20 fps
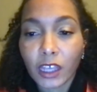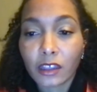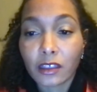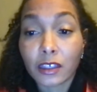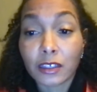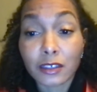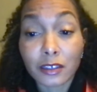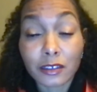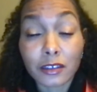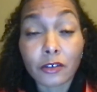
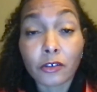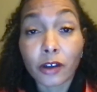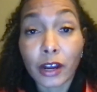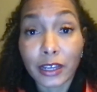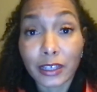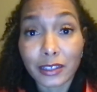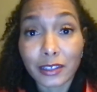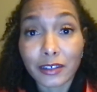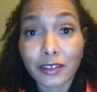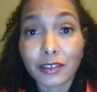This is a
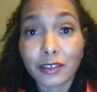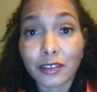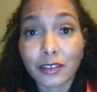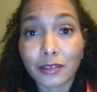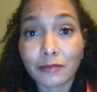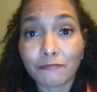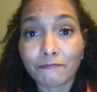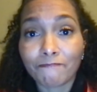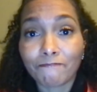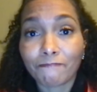
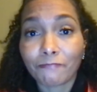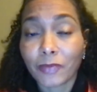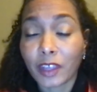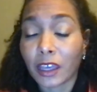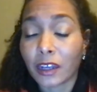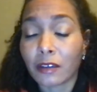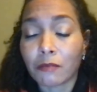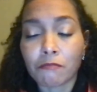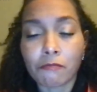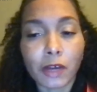crisis,
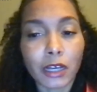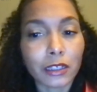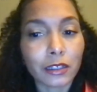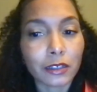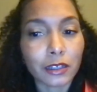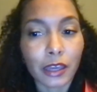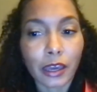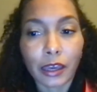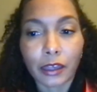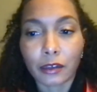and it
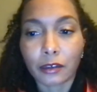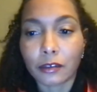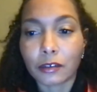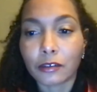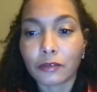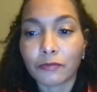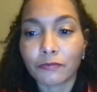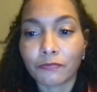must end.